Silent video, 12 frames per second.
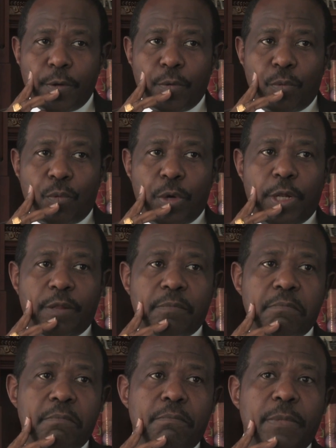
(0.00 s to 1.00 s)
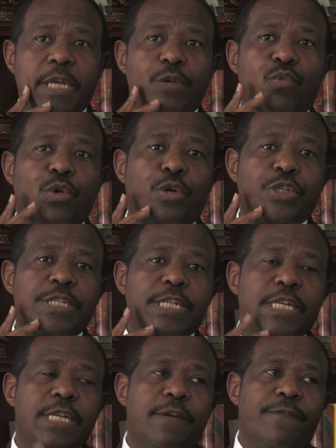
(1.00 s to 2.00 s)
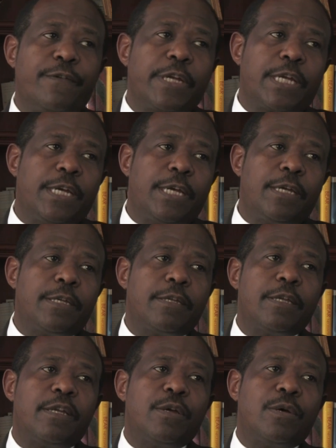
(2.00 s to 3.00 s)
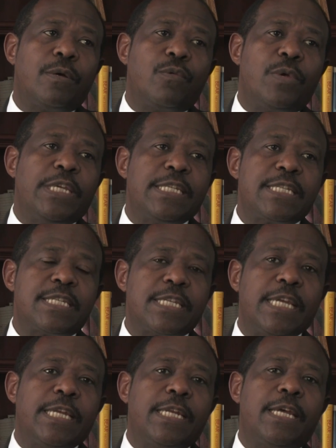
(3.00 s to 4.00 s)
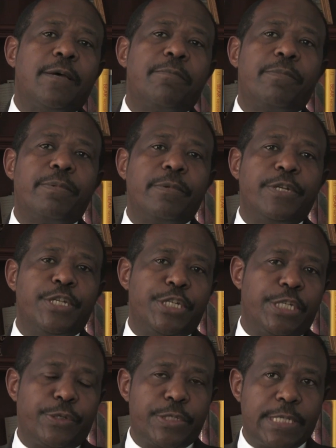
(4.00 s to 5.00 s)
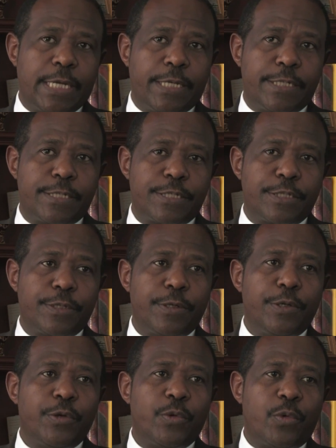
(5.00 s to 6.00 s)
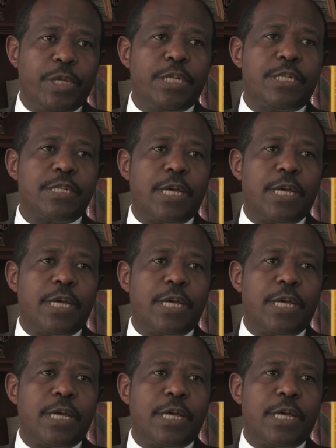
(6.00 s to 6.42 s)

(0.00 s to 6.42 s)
Well, many wars in Africa always end up in genocides, which